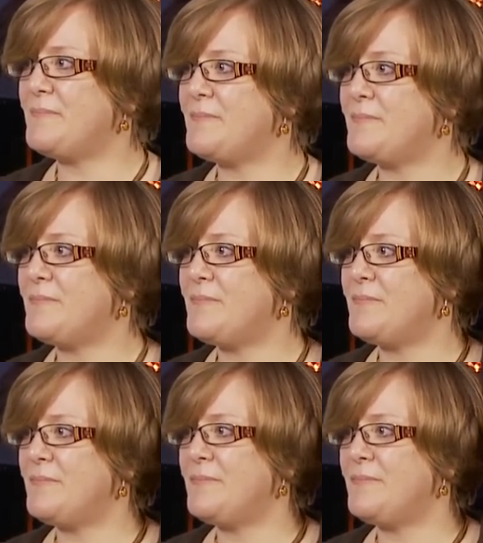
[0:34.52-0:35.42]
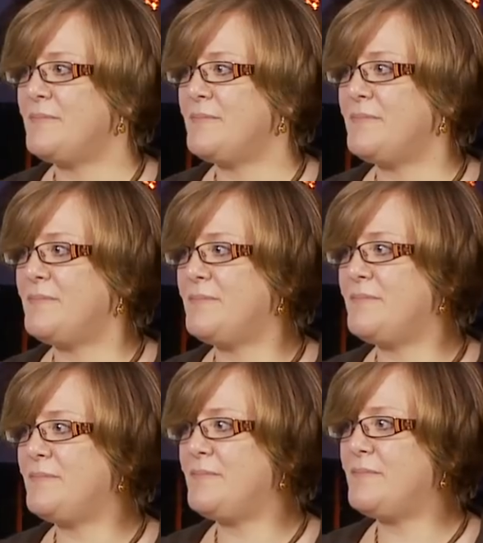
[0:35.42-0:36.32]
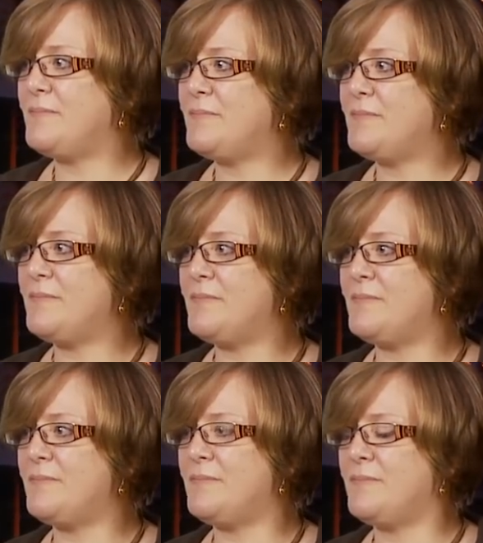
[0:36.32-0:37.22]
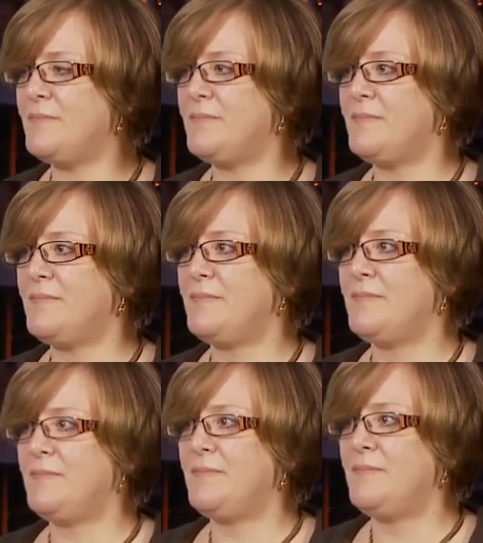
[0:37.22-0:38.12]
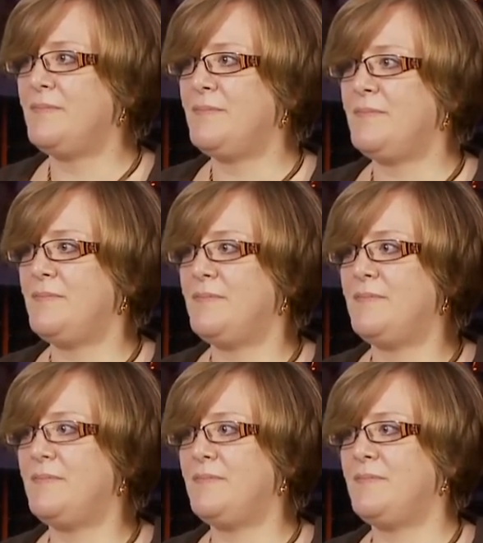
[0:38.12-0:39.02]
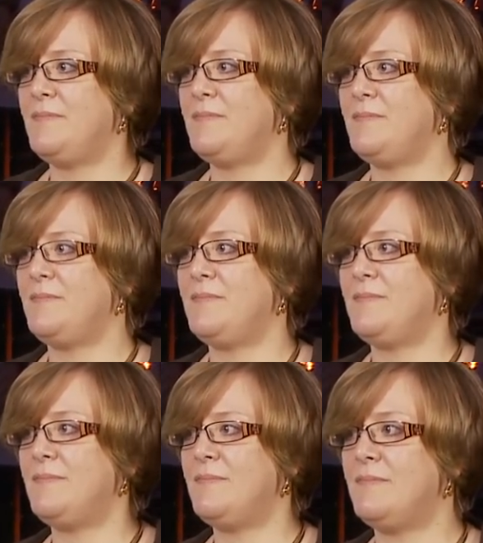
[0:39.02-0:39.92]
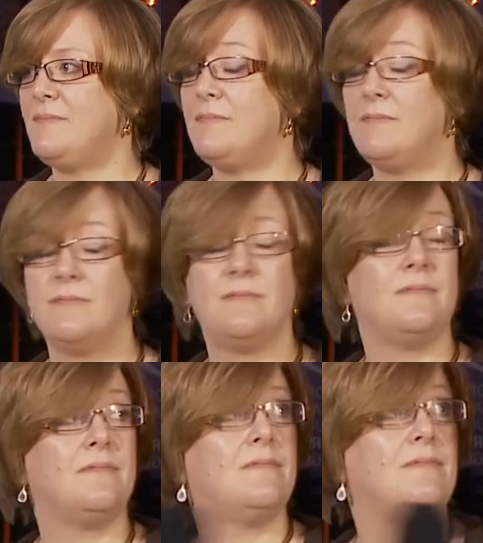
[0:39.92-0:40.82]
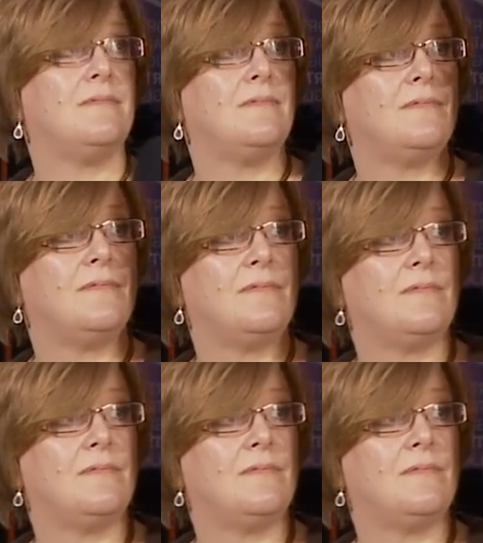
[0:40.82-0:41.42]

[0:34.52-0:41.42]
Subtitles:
No words are spoken by the person on screen.